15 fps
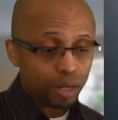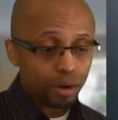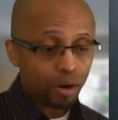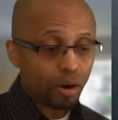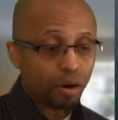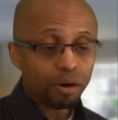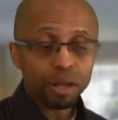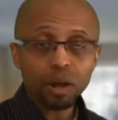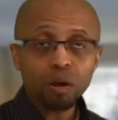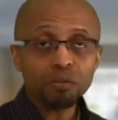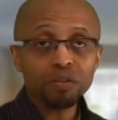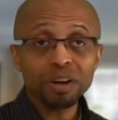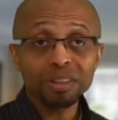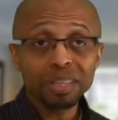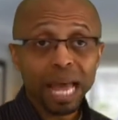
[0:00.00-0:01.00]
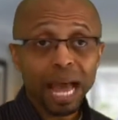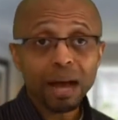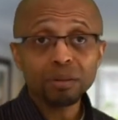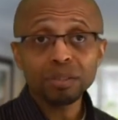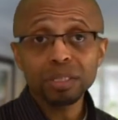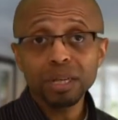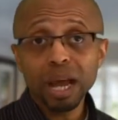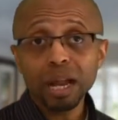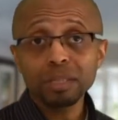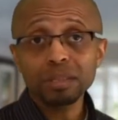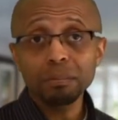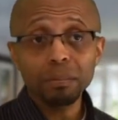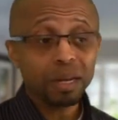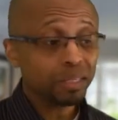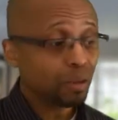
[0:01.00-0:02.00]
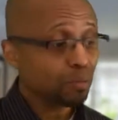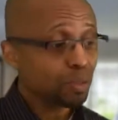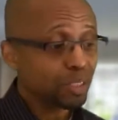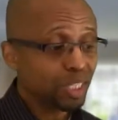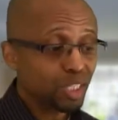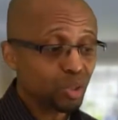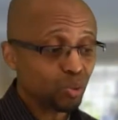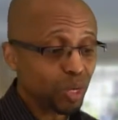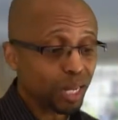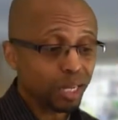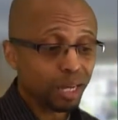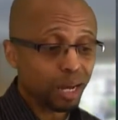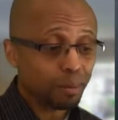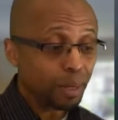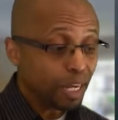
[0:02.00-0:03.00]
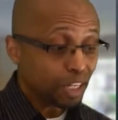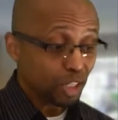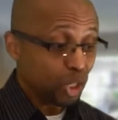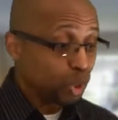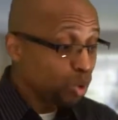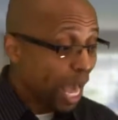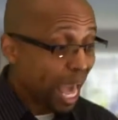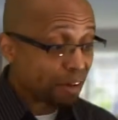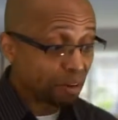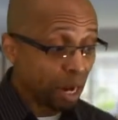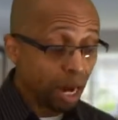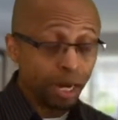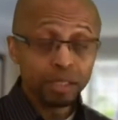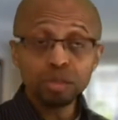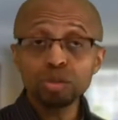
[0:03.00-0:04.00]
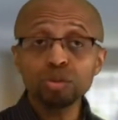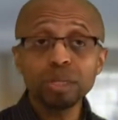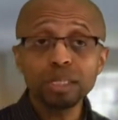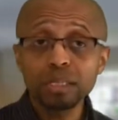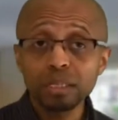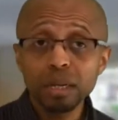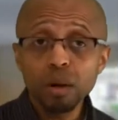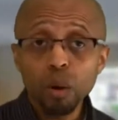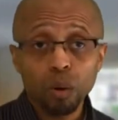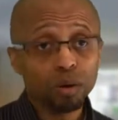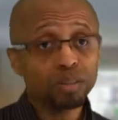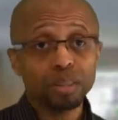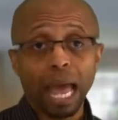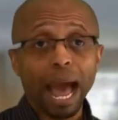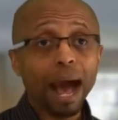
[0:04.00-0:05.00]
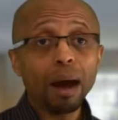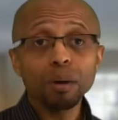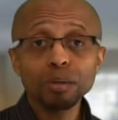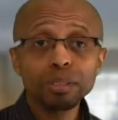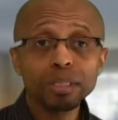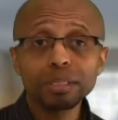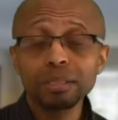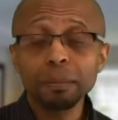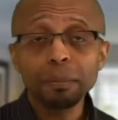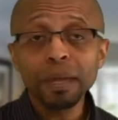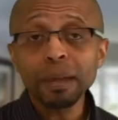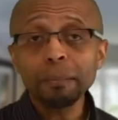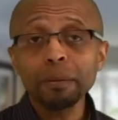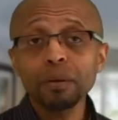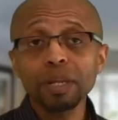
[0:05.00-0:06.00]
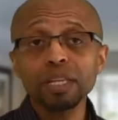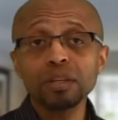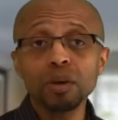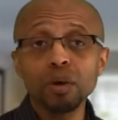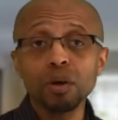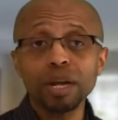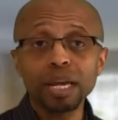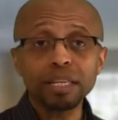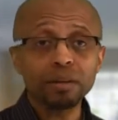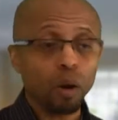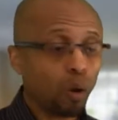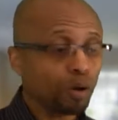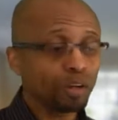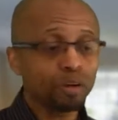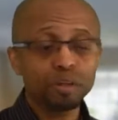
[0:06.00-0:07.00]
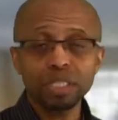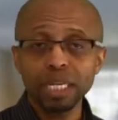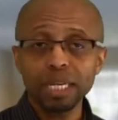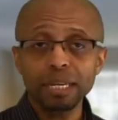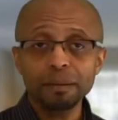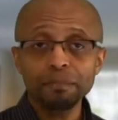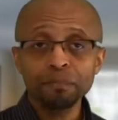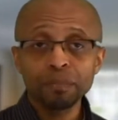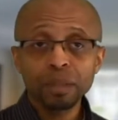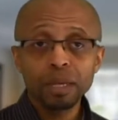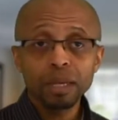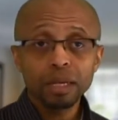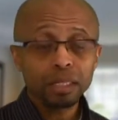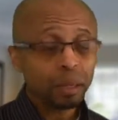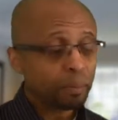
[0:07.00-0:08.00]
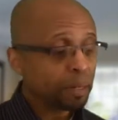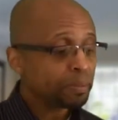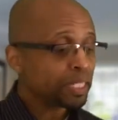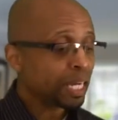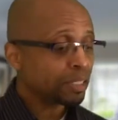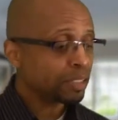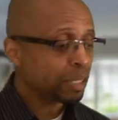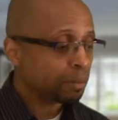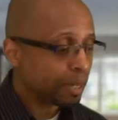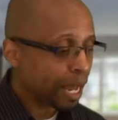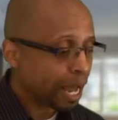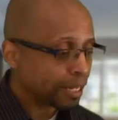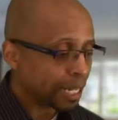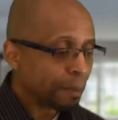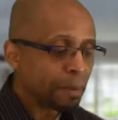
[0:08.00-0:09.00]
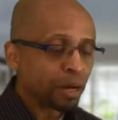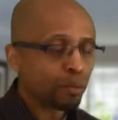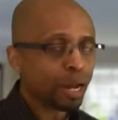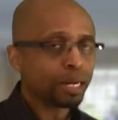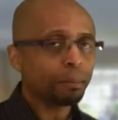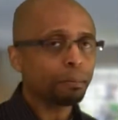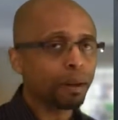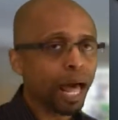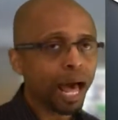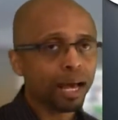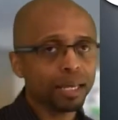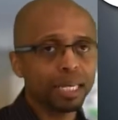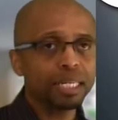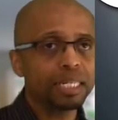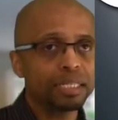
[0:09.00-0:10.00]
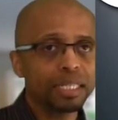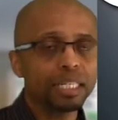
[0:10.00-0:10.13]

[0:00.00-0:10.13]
you're earning over $1,000 a month in residual income. Do you have hundreds or thousands of people on your team? Let me tell you something, guys. I've been around the block in this